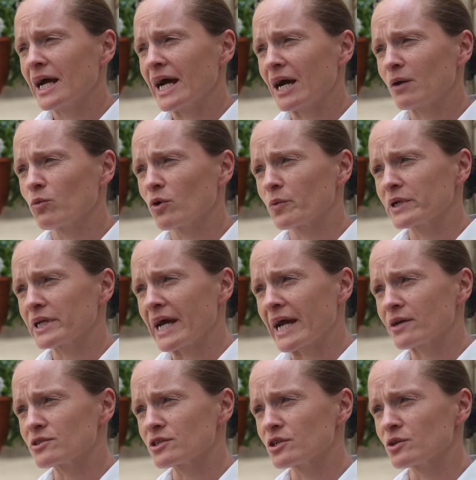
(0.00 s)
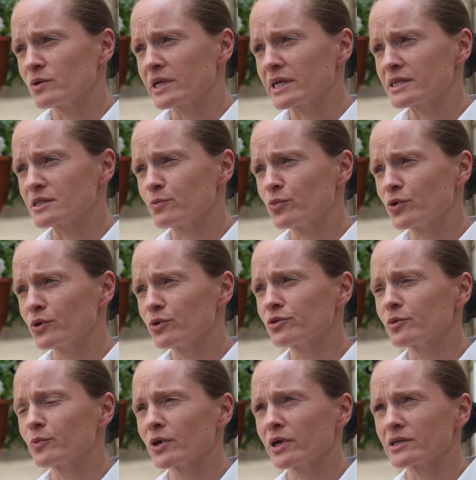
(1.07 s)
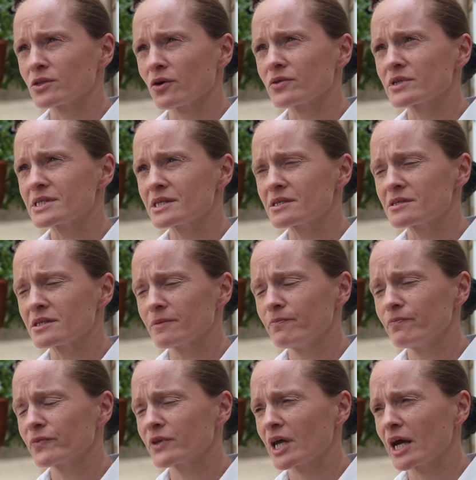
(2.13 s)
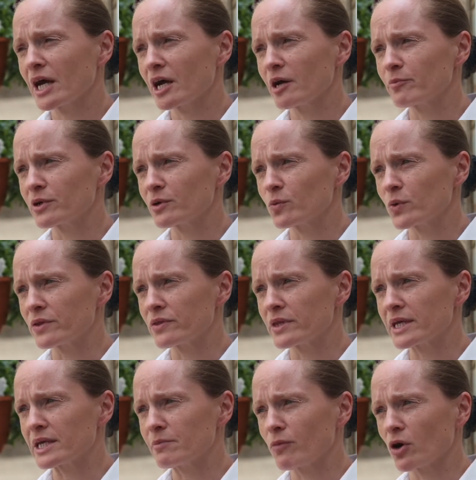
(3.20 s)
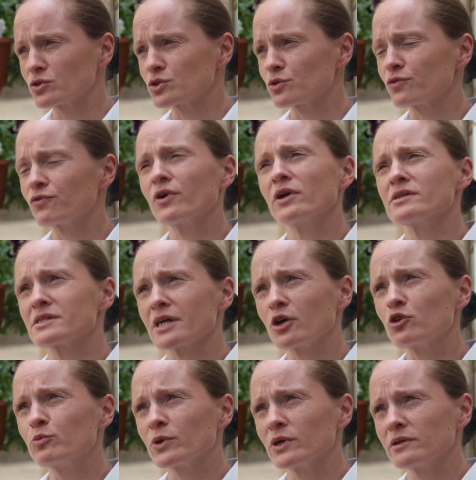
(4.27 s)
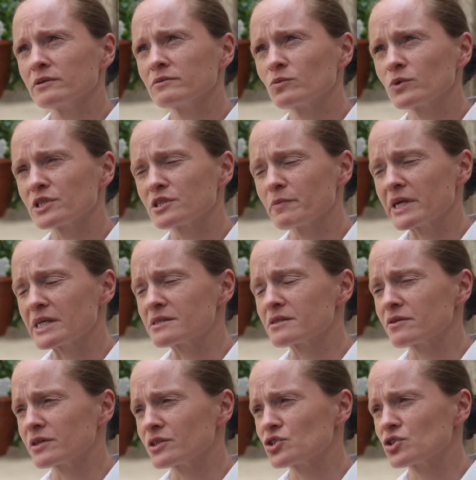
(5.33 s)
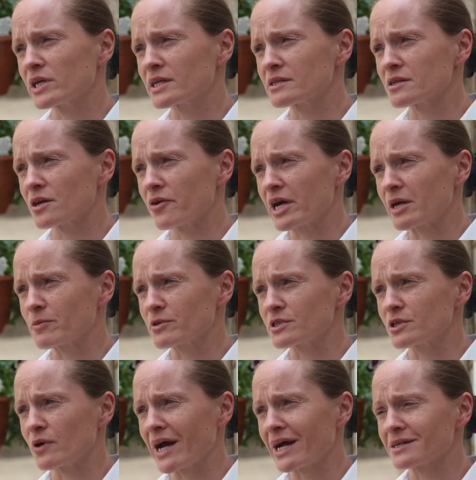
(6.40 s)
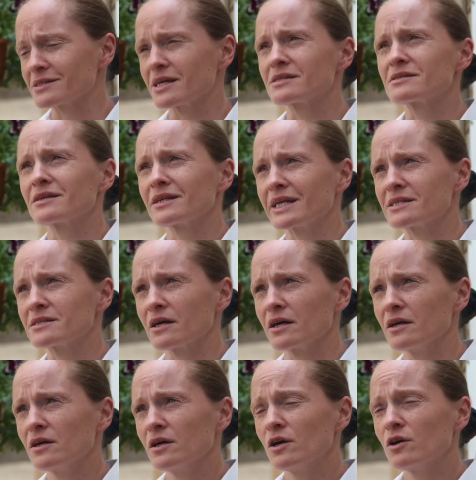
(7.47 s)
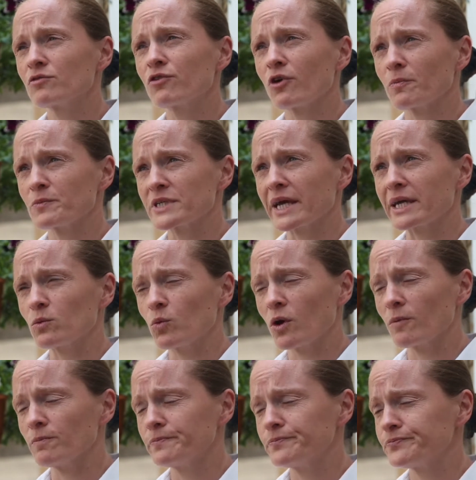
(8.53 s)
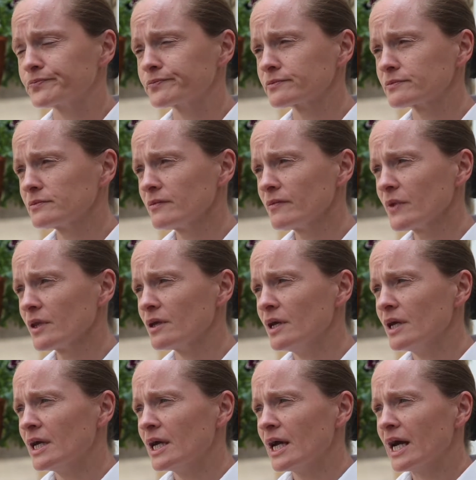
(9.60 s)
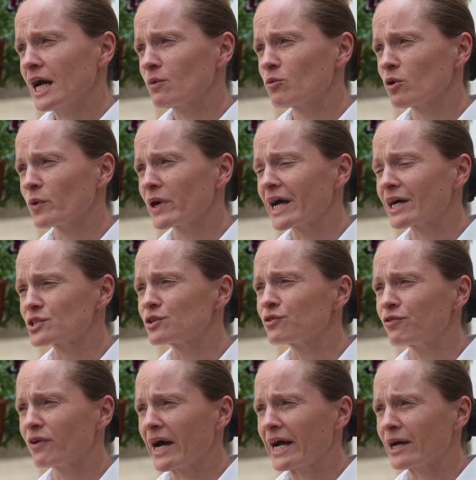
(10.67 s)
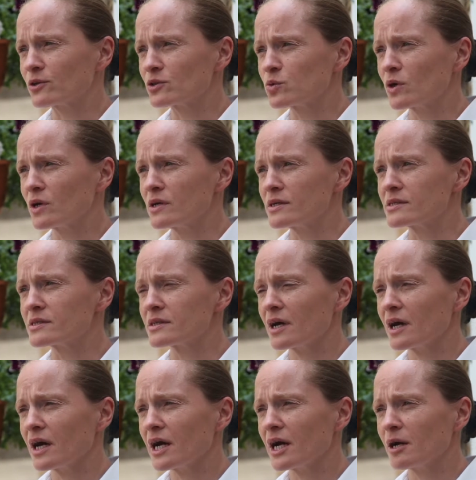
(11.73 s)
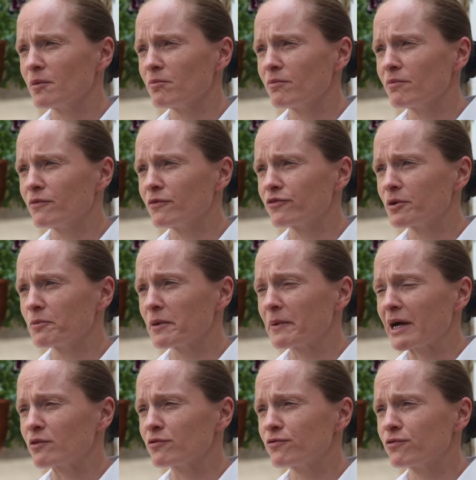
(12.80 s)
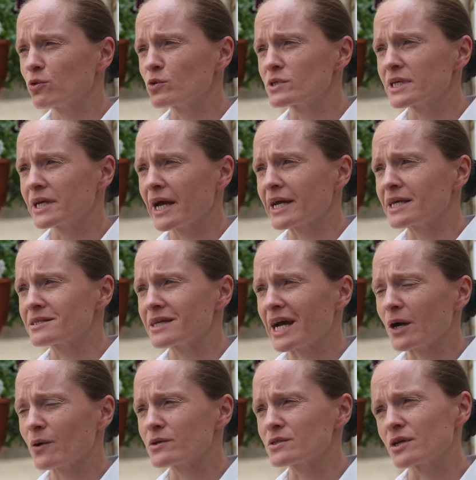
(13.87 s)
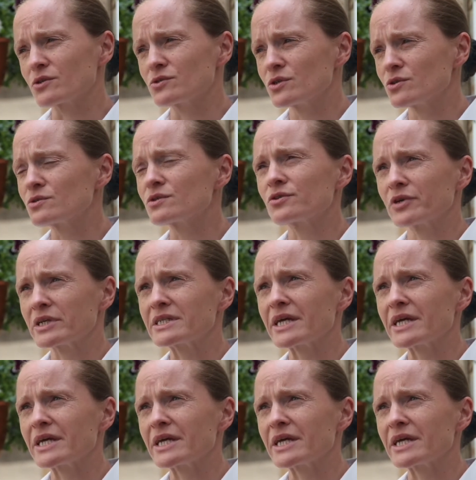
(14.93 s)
And what we now do is brood the birds on the system, but with the module fronts open, which means that the chicks are able to access the litter from day one. And what we actually found was from about 48 hours, so 2 to 3